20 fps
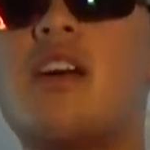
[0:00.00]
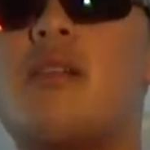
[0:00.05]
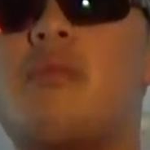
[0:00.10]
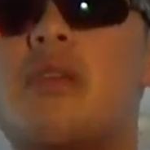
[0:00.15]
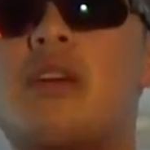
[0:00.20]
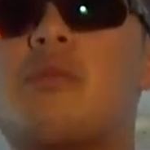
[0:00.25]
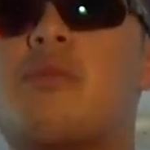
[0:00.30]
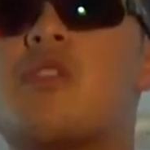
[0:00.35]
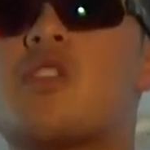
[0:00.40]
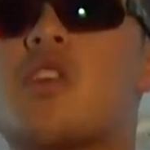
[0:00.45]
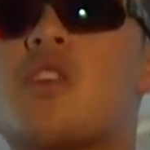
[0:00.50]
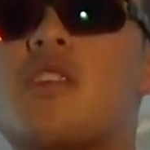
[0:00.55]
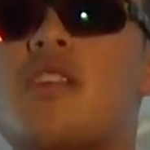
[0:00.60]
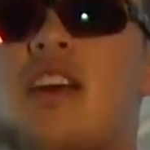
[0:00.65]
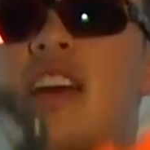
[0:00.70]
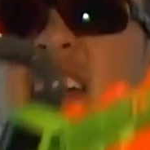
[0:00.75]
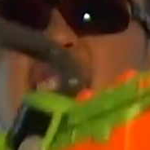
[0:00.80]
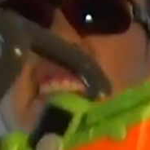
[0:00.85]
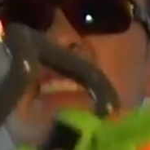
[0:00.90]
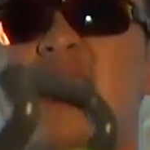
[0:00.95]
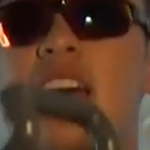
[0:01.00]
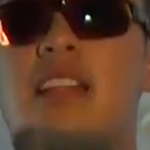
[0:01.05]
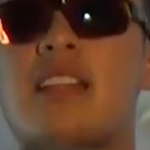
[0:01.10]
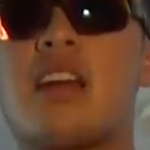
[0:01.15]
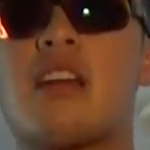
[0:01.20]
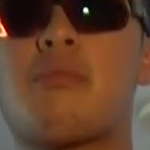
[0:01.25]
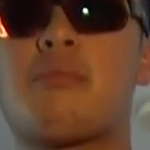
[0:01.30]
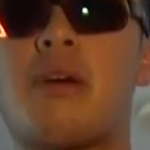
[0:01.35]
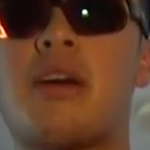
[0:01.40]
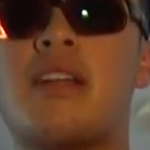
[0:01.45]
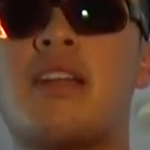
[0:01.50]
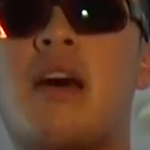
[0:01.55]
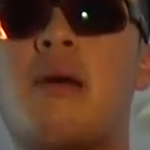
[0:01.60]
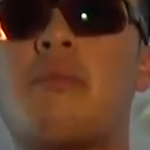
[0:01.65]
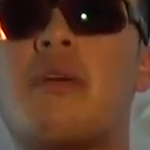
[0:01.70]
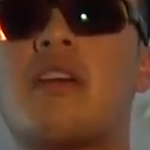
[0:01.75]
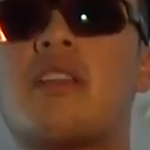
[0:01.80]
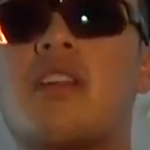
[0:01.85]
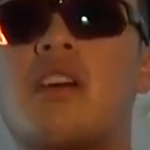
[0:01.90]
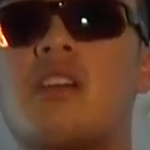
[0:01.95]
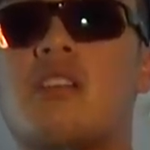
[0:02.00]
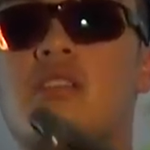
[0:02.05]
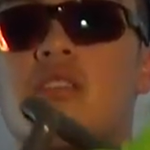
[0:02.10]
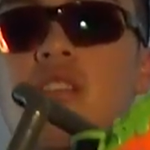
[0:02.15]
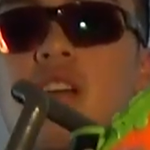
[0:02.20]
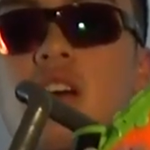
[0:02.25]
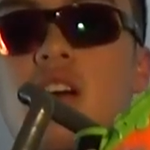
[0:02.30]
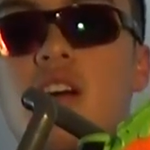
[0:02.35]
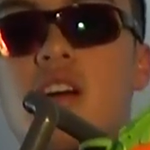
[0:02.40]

please be sure to hit that like button down below.